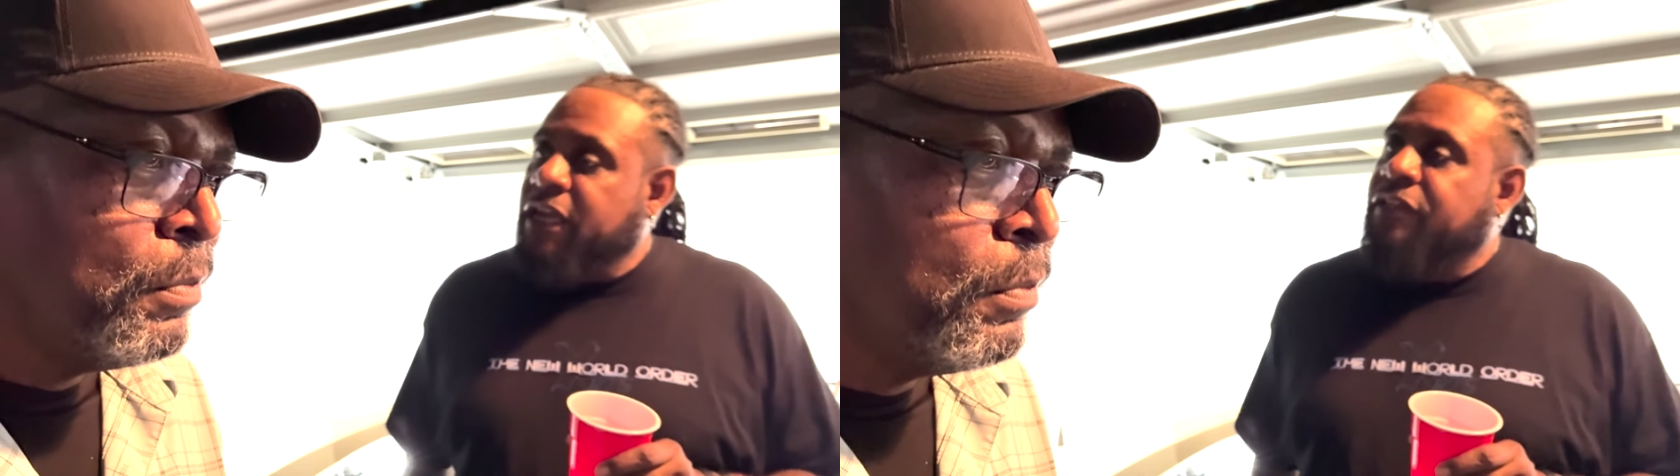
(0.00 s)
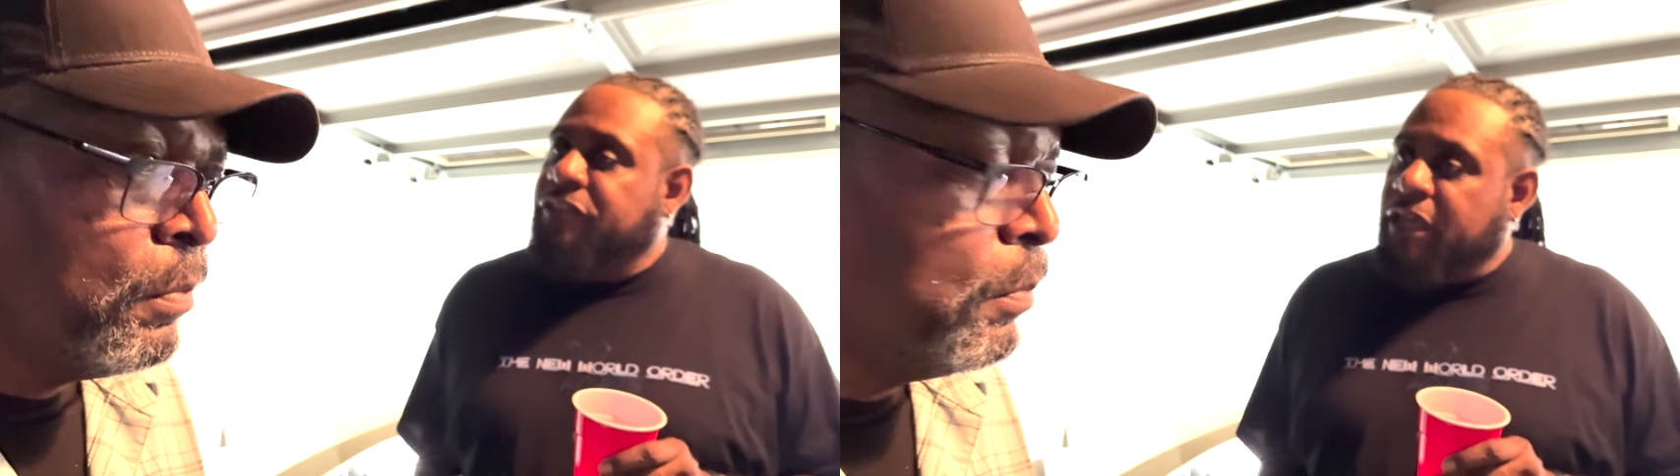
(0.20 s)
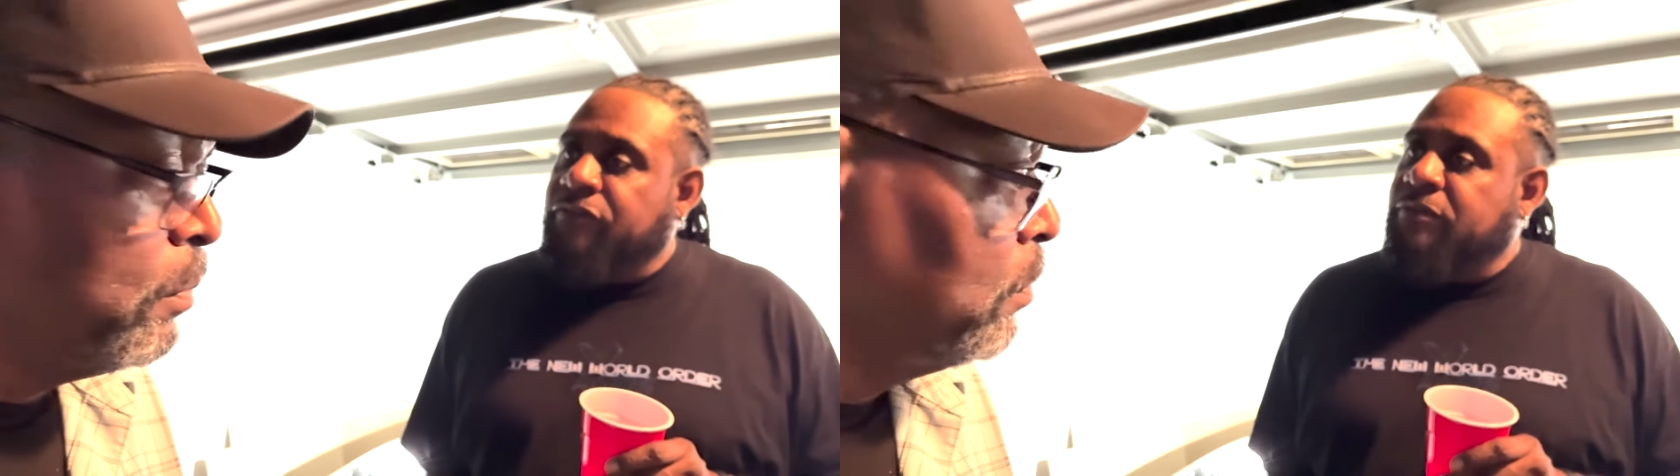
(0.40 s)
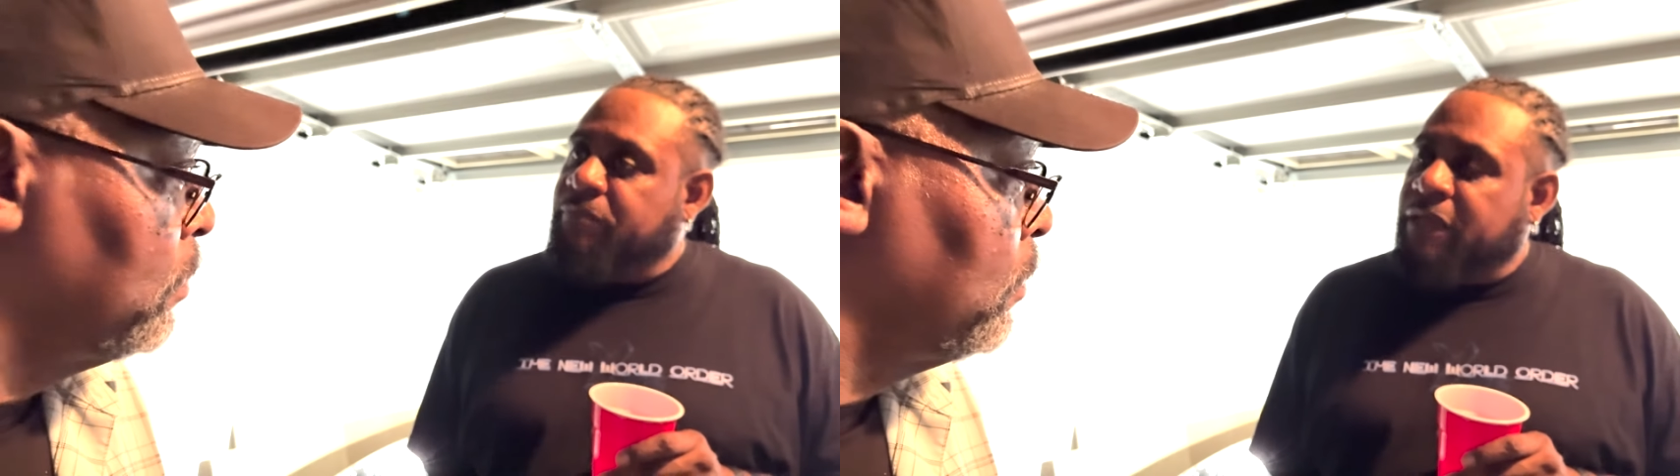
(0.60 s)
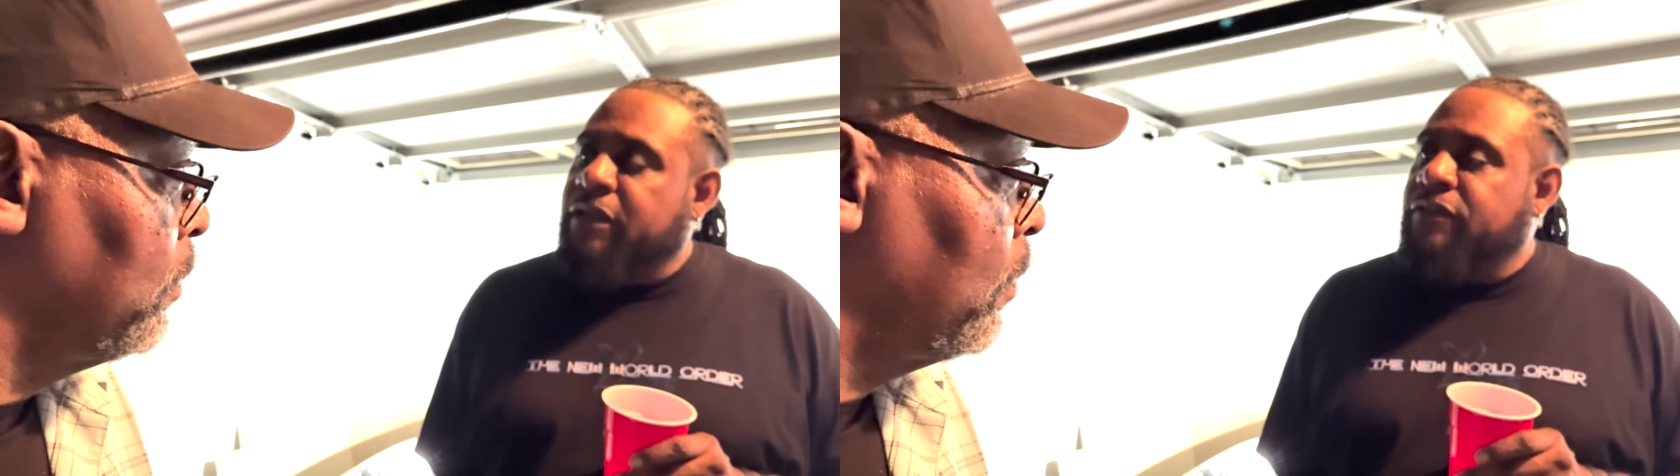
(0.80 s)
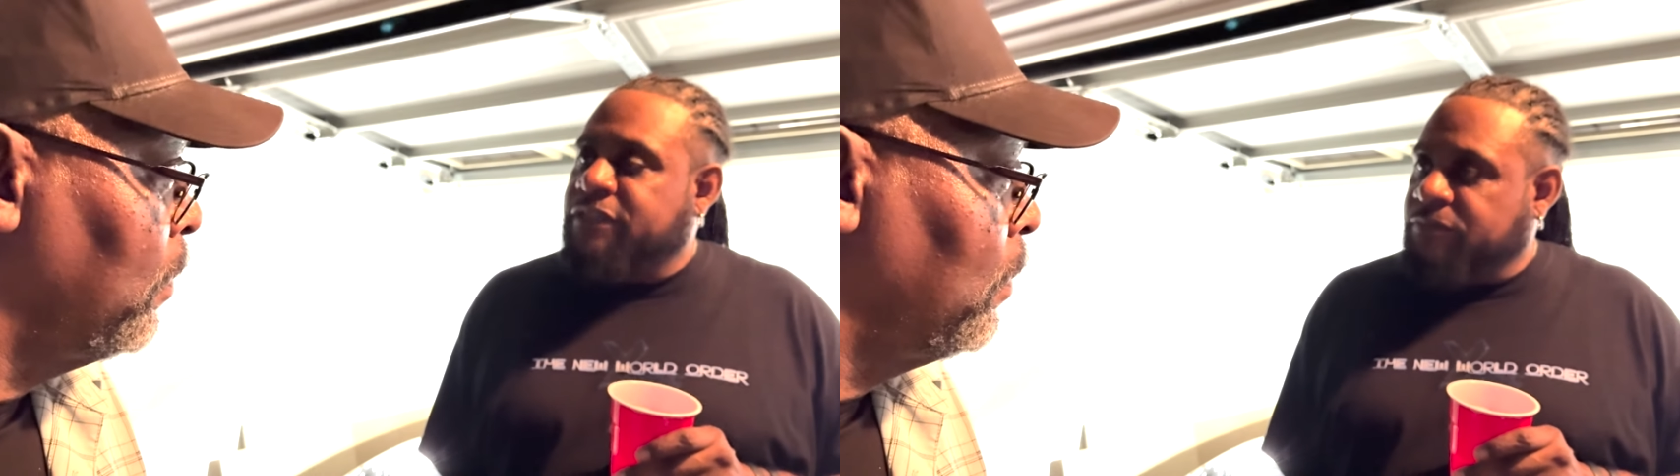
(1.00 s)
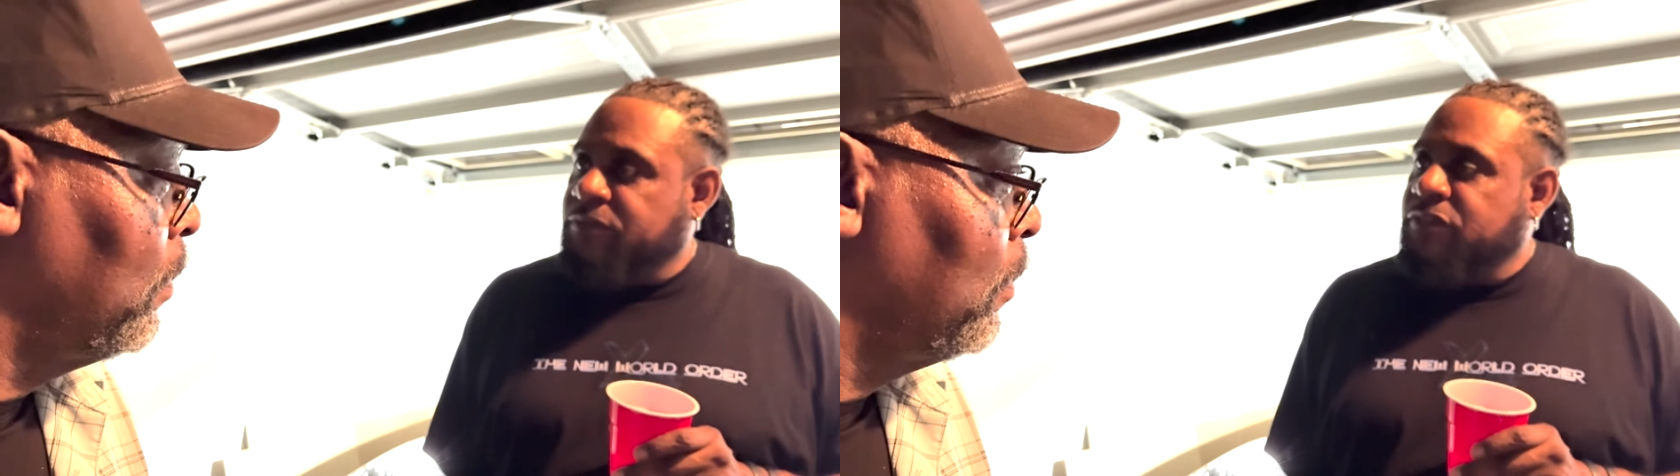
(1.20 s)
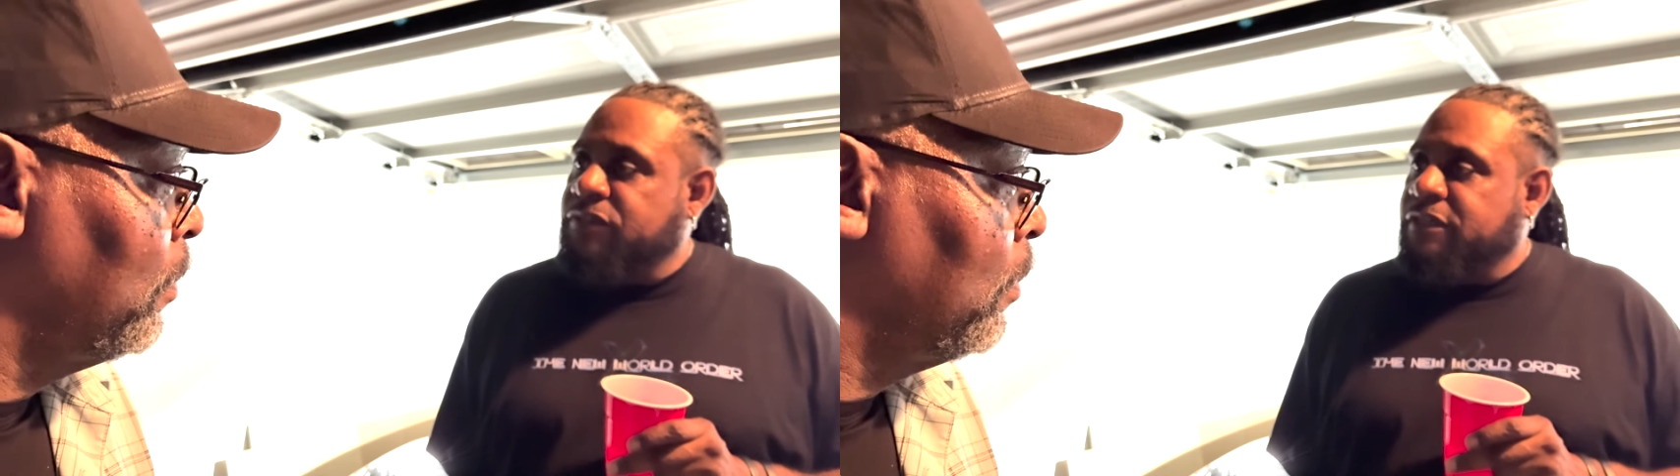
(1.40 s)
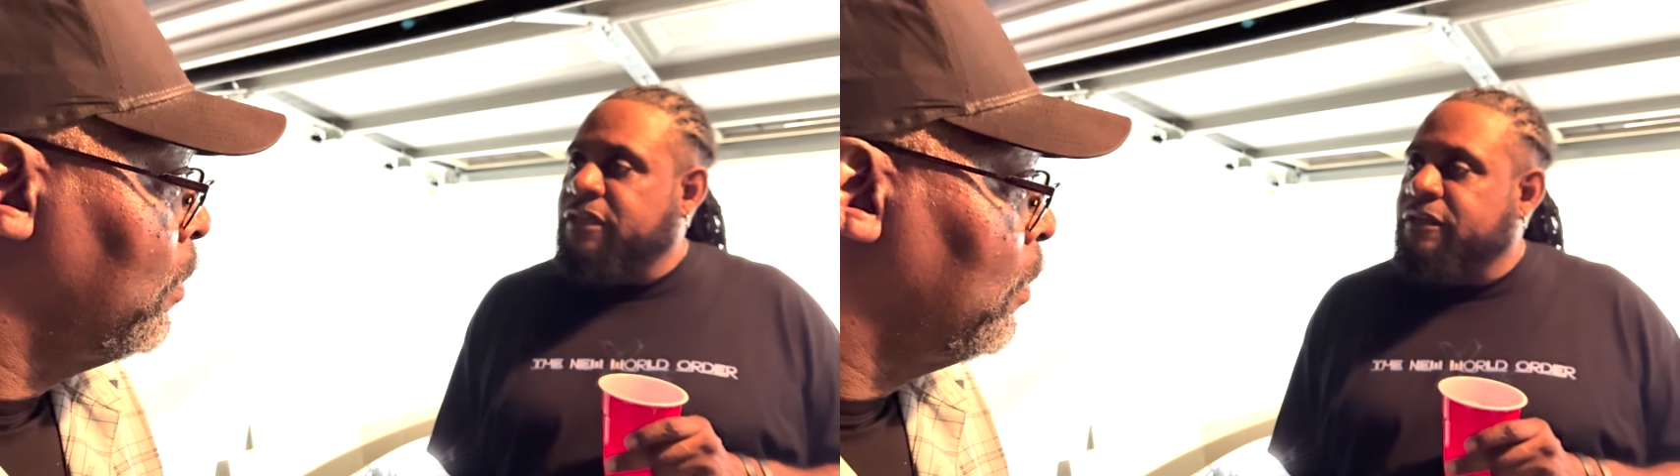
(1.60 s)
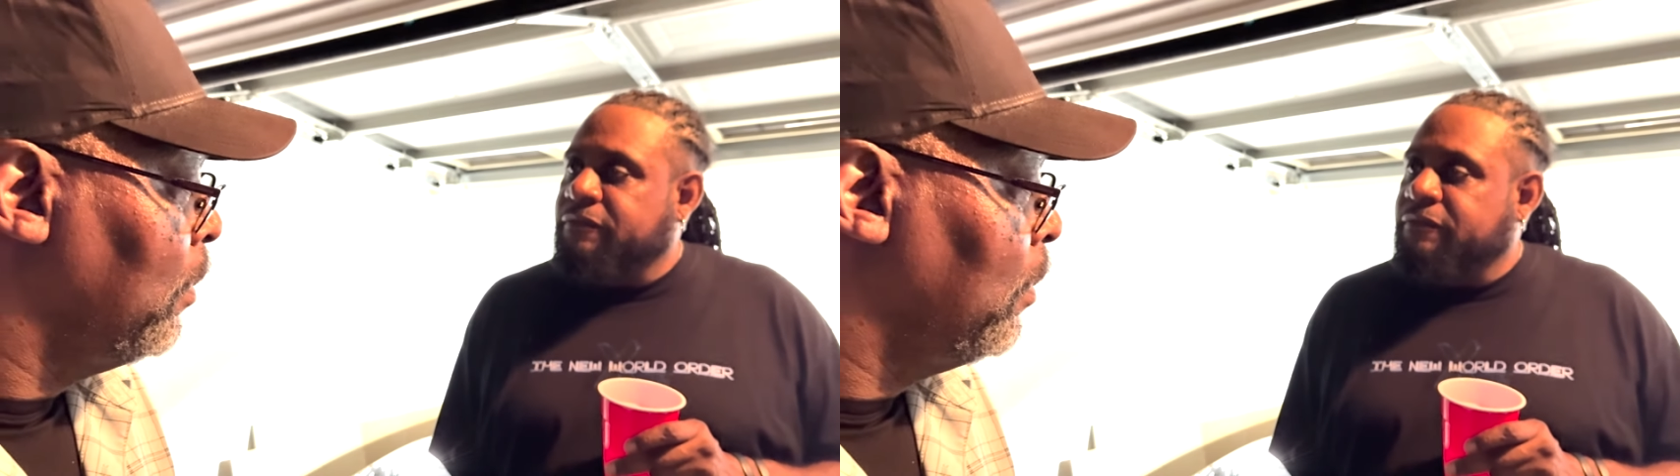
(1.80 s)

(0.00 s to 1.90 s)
1,000 pounds. That's what you said.